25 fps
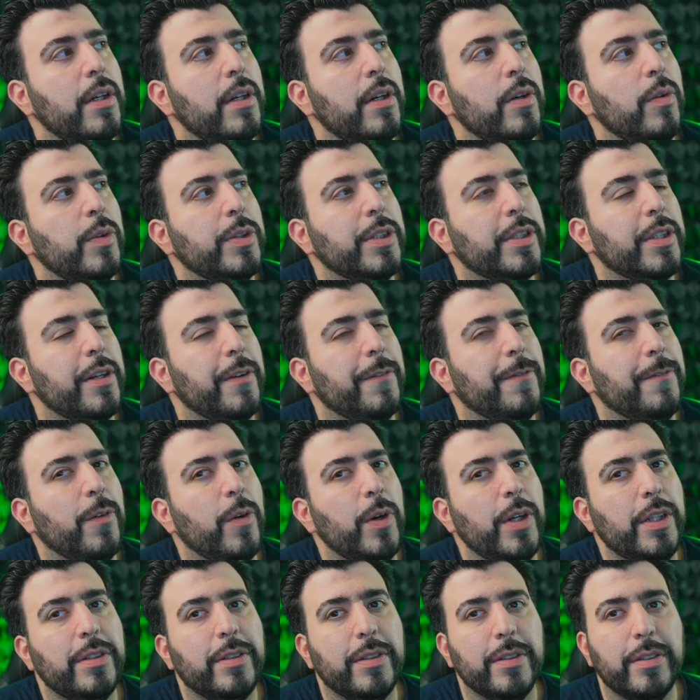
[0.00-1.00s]
Was it a
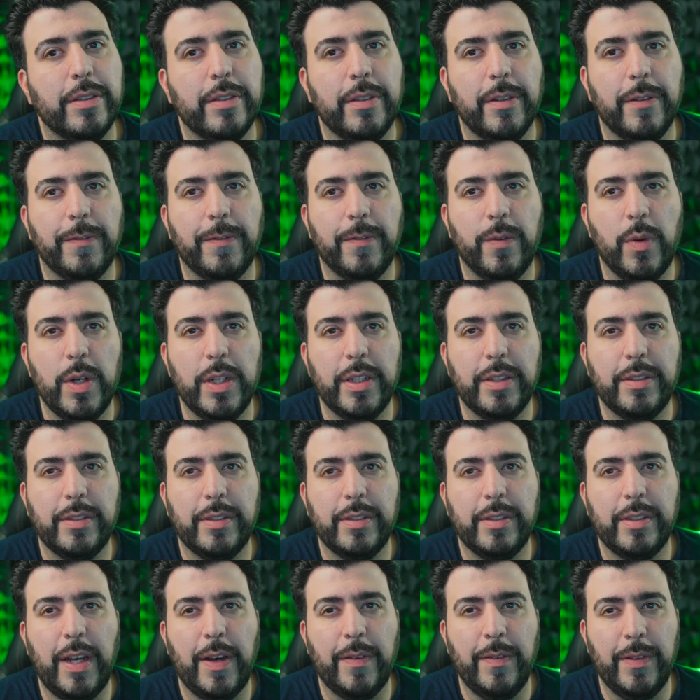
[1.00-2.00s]
4060 or
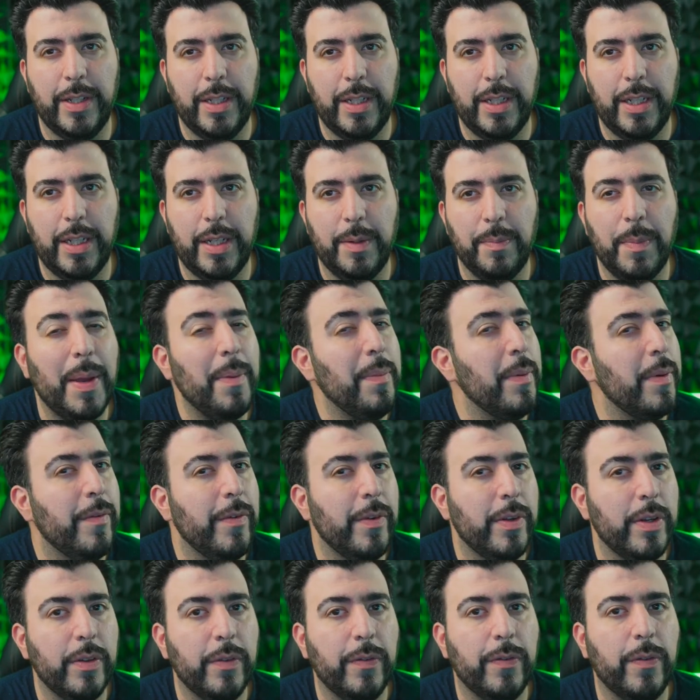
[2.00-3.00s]
4070? Maybe
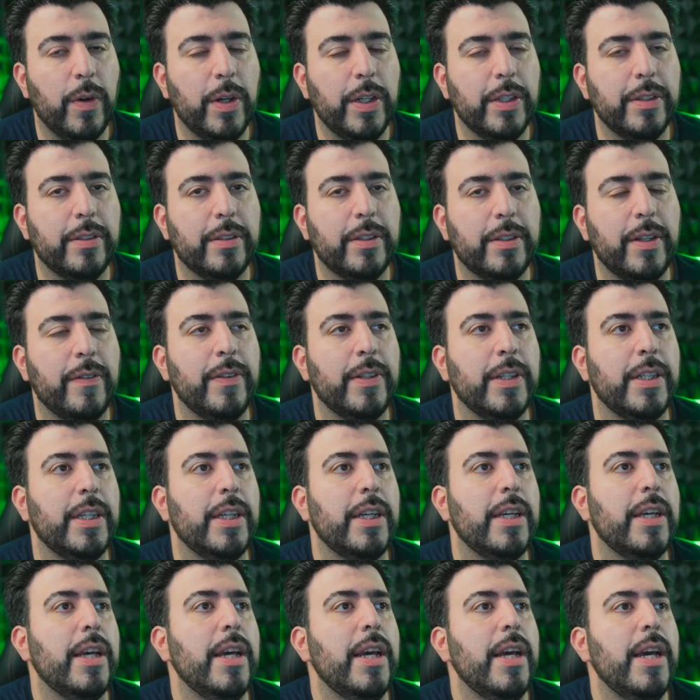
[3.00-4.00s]
even a
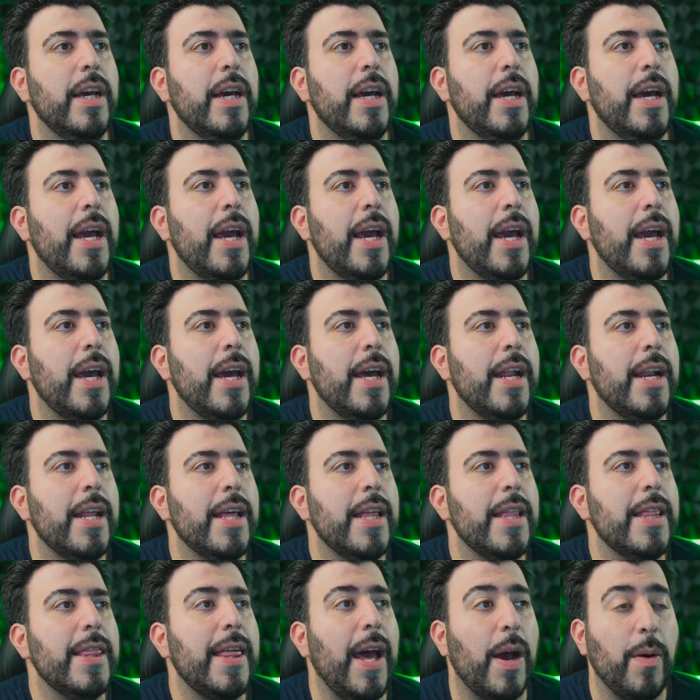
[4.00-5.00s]
4070 and
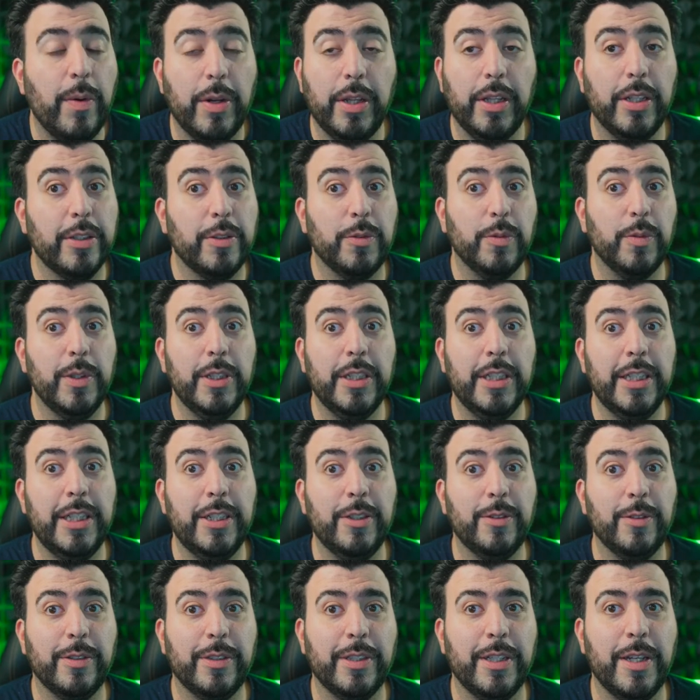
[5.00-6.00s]
that one looked really
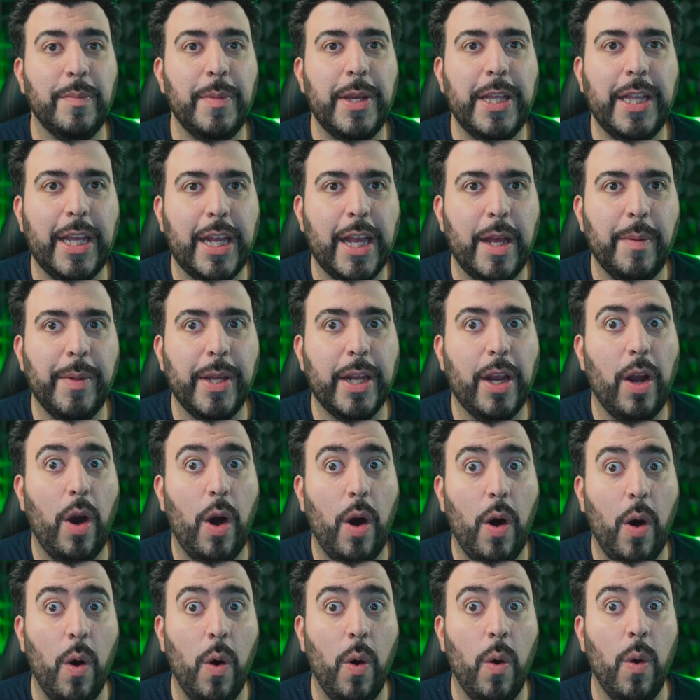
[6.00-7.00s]
interesting to me. Like I'm like,
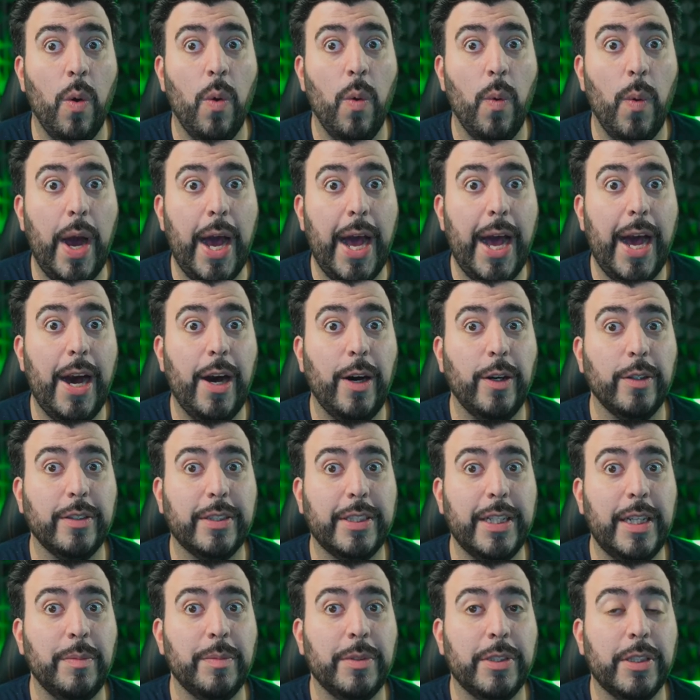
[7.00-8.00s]
oh wow,
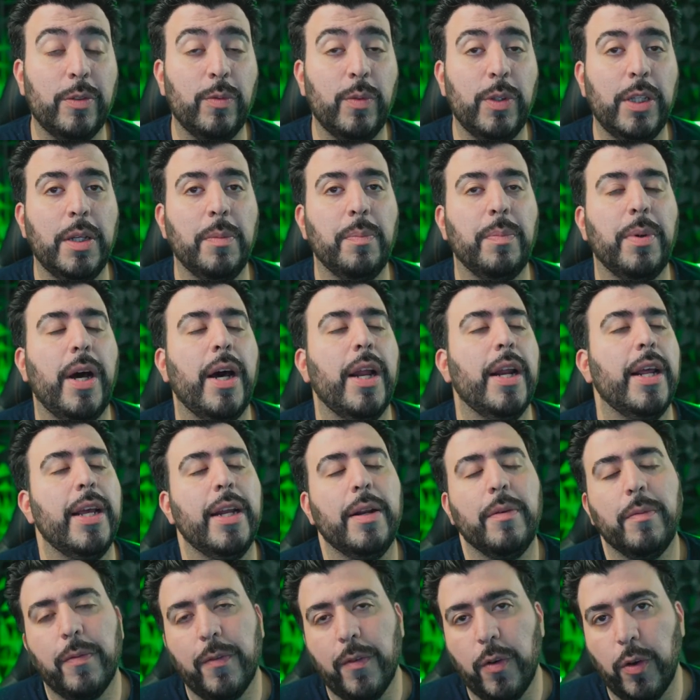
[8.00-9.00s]
Samsung really brought it, and
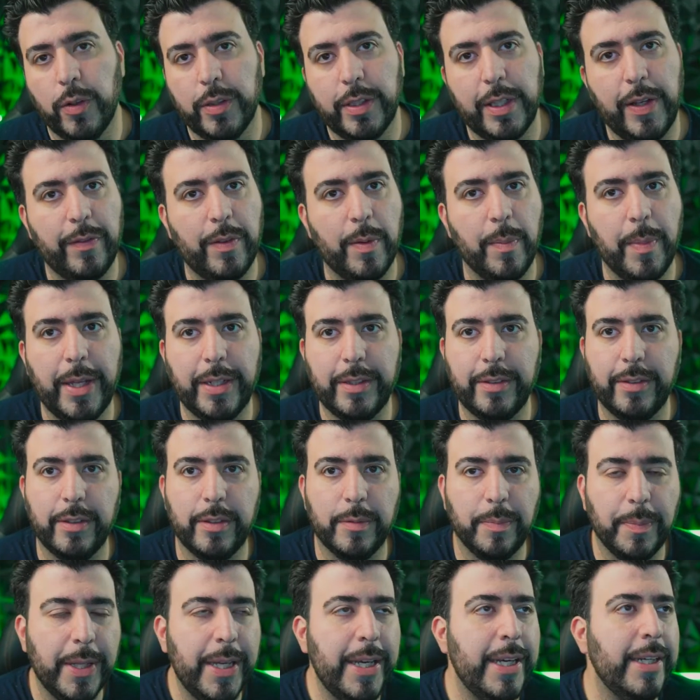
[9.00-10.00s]
of course they have the best
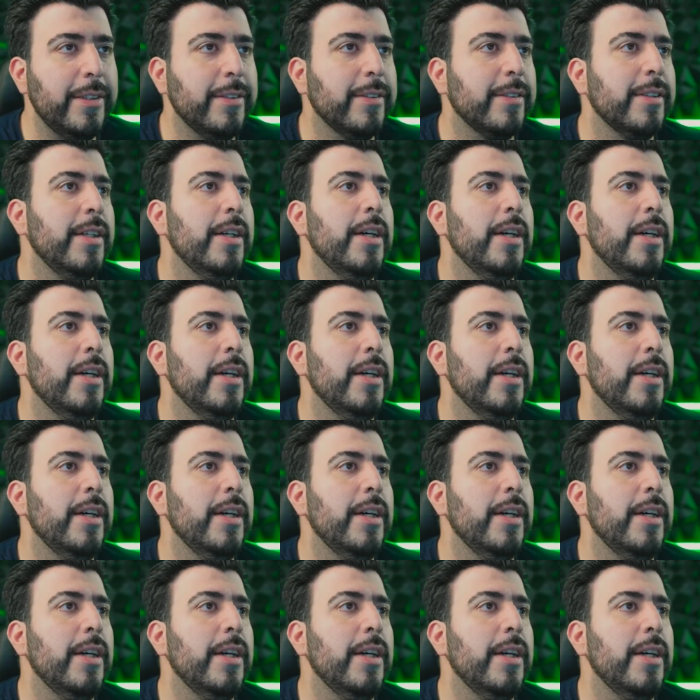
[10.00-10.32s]
displays.